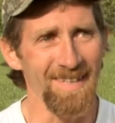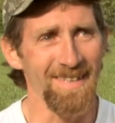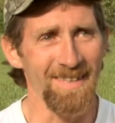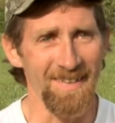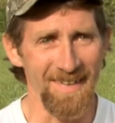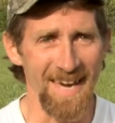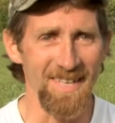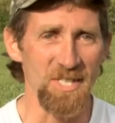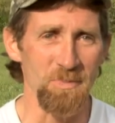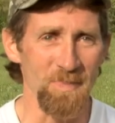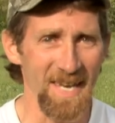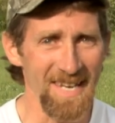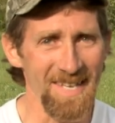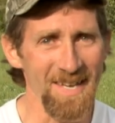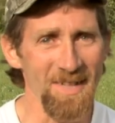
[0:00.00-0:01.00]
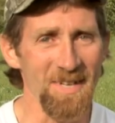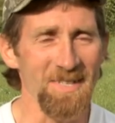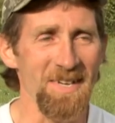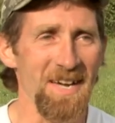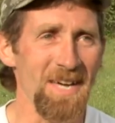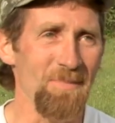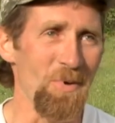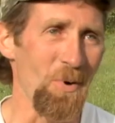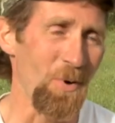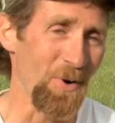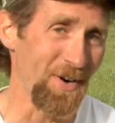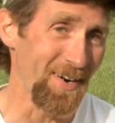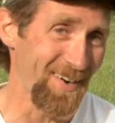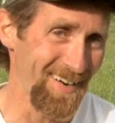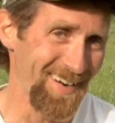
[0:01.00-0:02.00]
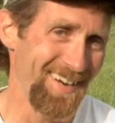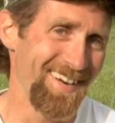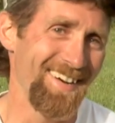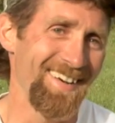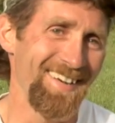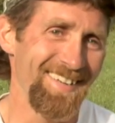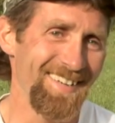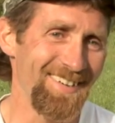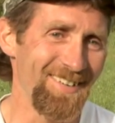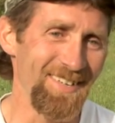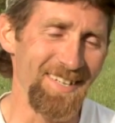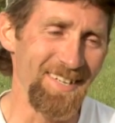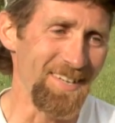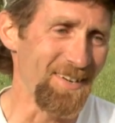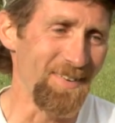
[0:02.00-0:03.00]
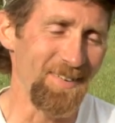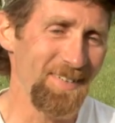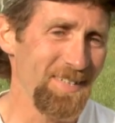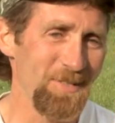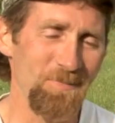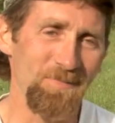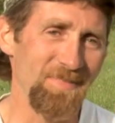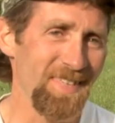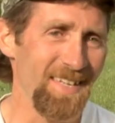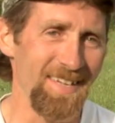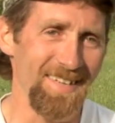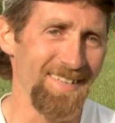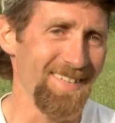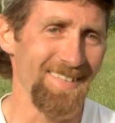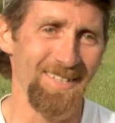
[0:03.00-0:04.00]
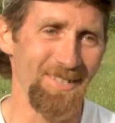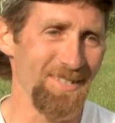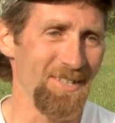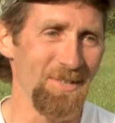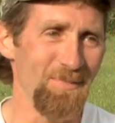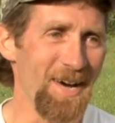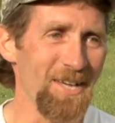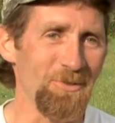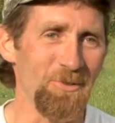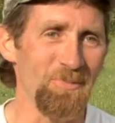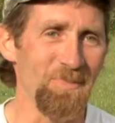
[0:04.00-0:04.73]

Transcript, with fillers: the guy that's beating you all the time, or, or you know, you might as well,